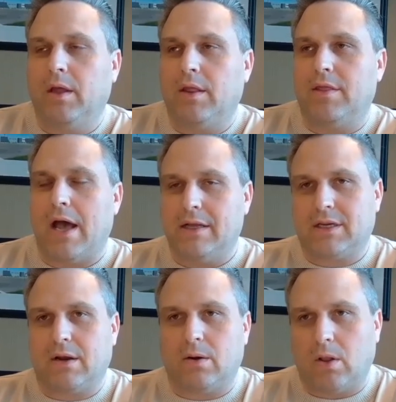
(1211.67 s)
That
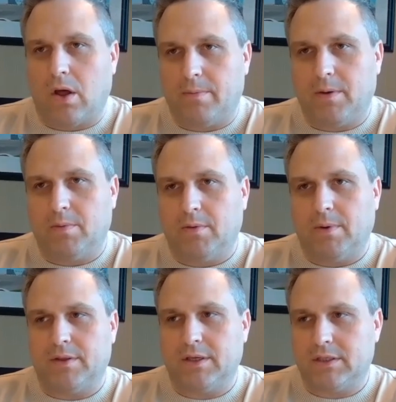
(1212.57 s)
scared a lot of people
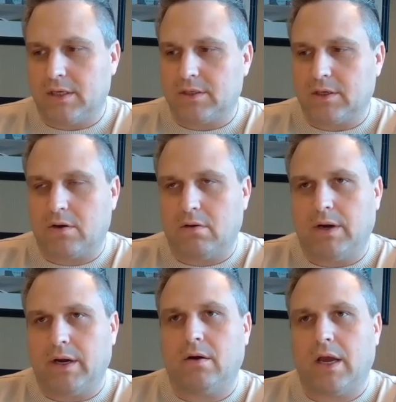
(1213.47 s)
about this as a
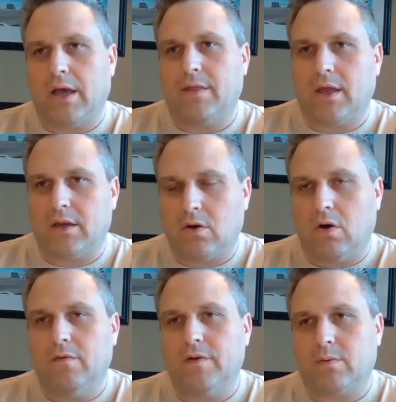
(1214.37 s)
career. And then
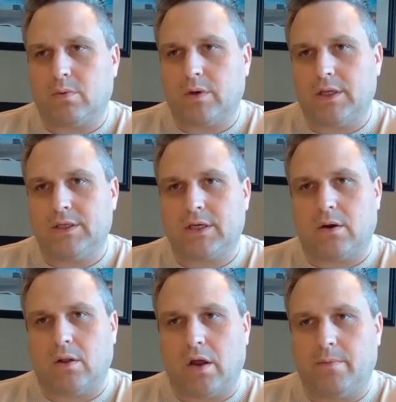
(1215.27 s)
COVID really
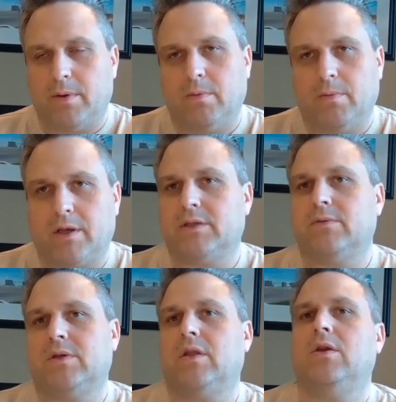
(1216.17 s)
scared a lot of people because it
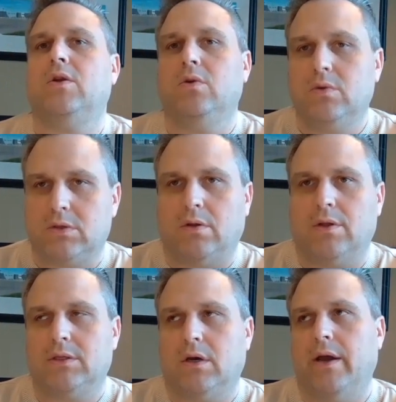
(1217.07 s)
was in the news all the
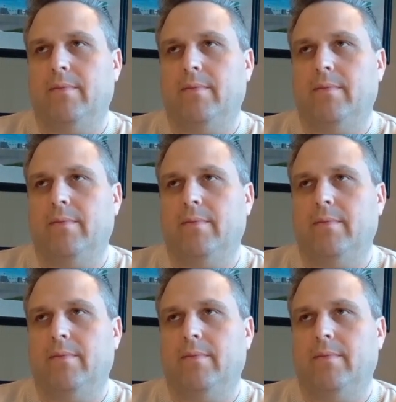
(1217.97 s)
time.